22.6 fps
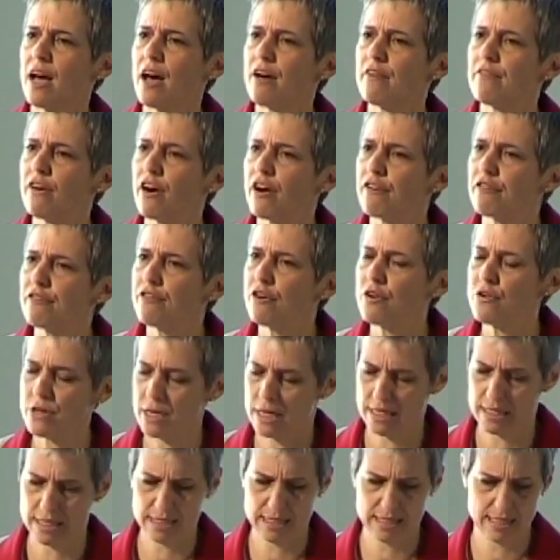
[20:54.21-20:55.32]
of our
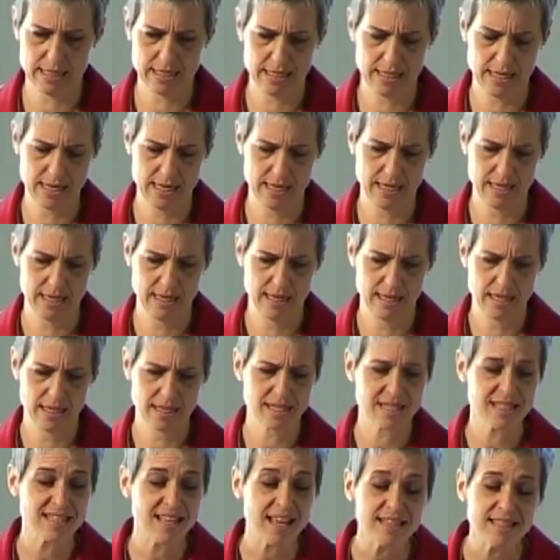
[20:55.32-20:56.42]
focus.
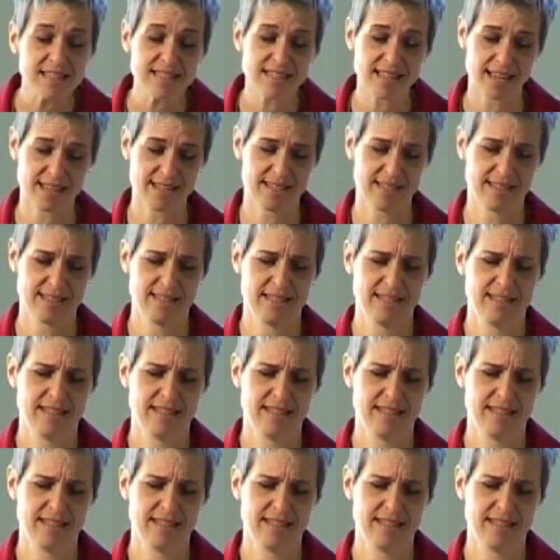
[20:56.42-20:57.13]
The sunset,